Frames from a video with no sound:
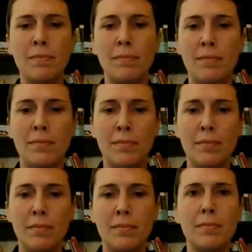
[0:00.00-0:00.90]

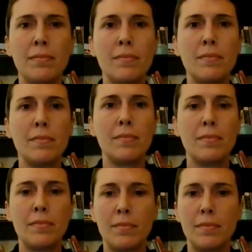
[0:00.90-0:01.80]

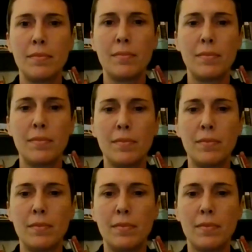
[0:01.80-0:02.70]

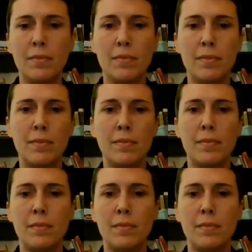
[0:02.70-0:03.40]
Nobody speaks.